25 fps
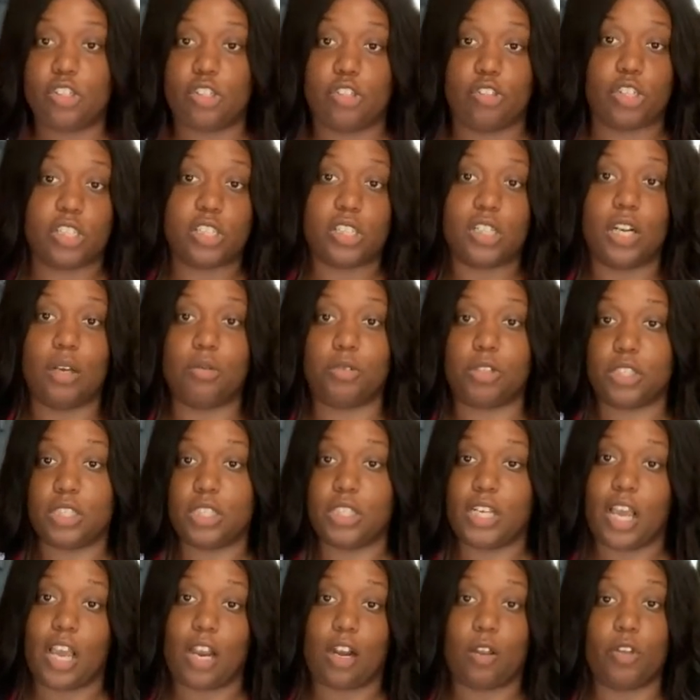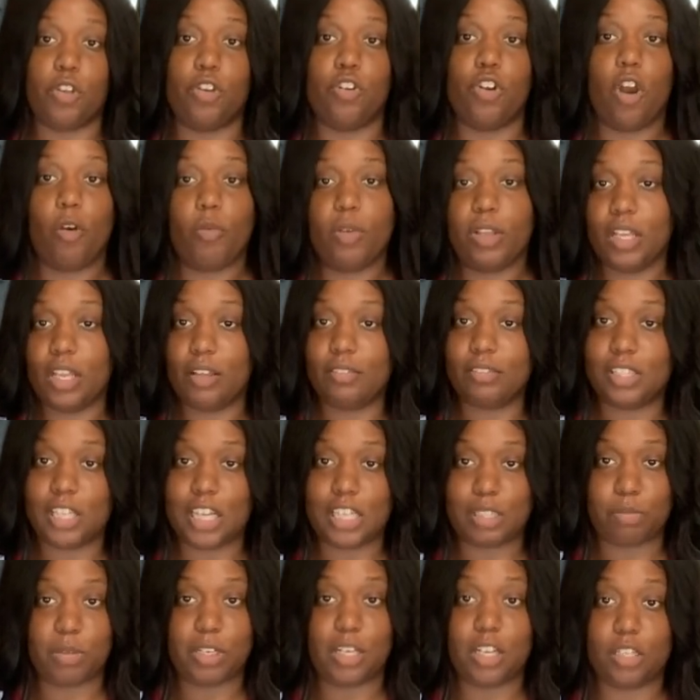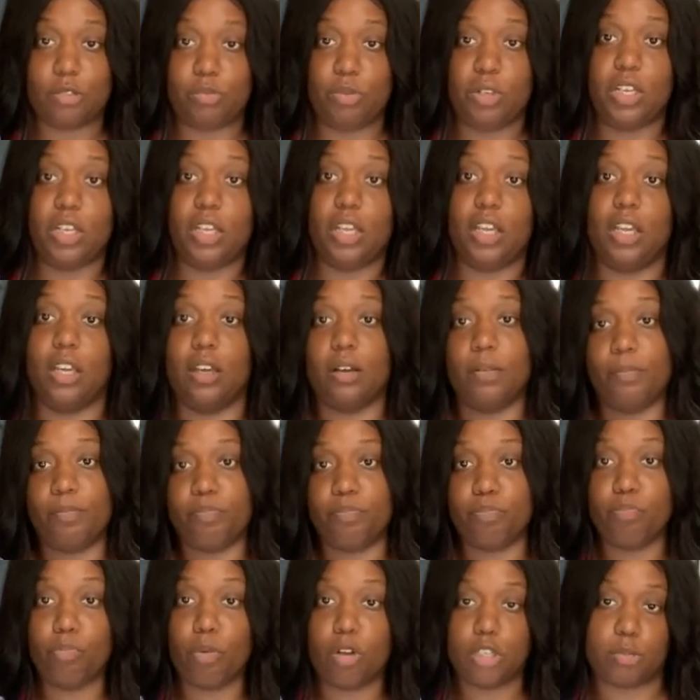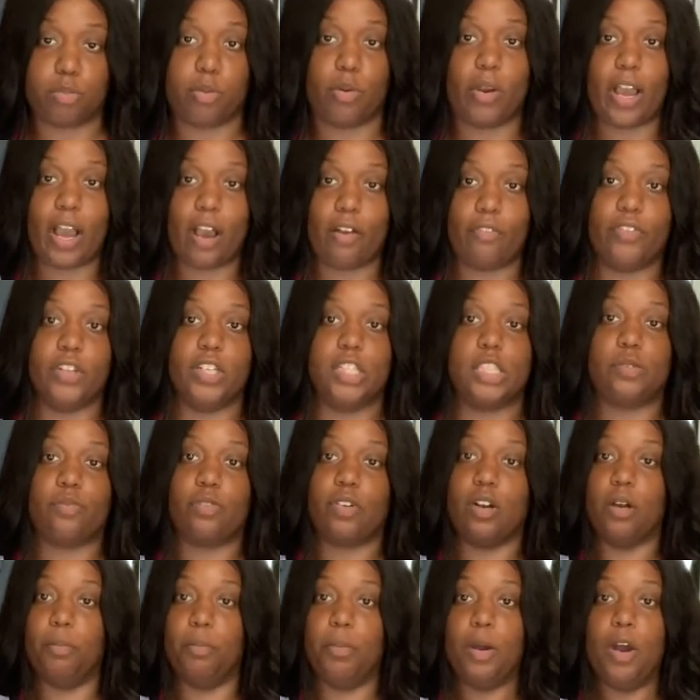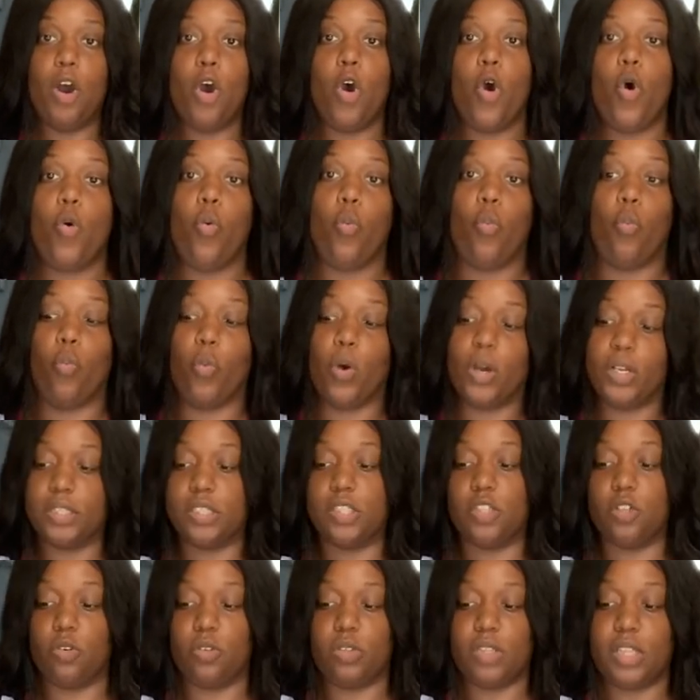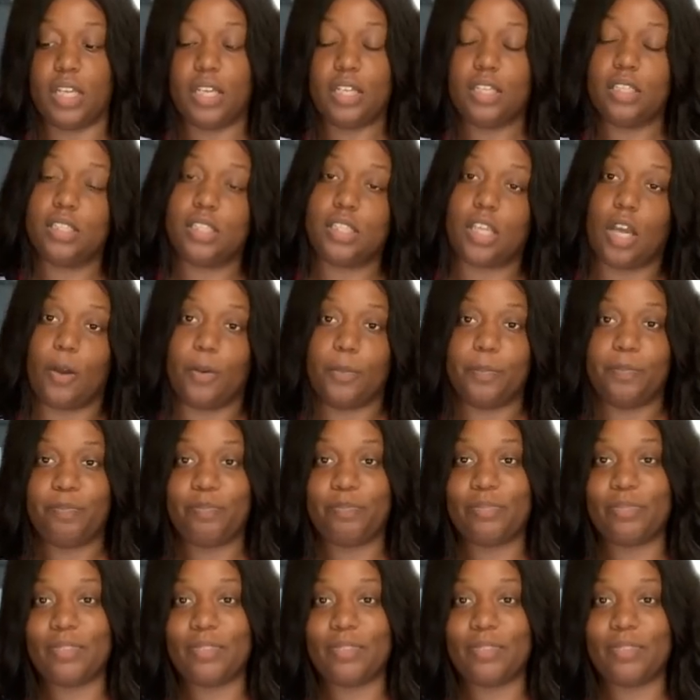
You can dress it up, dress it down, and you know we love sets because we can get multiple outfits from one little thing. So